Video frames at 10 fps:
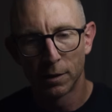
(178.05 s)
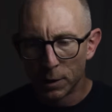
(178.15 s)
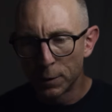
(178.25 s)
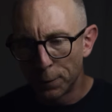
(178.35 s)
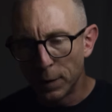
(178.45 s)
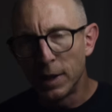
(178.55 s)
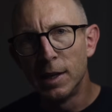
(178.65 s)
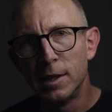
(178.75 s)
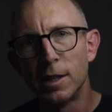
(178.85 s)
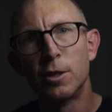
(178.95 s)
This
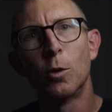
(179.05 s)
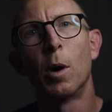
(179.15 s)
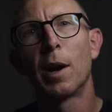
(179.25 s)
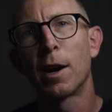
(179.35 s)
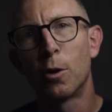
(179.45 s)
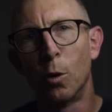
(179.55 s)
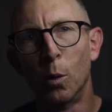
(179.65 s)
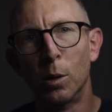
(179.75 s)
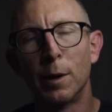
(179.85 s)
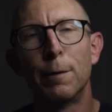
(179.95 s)
feeds into what I
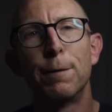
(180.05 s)
call the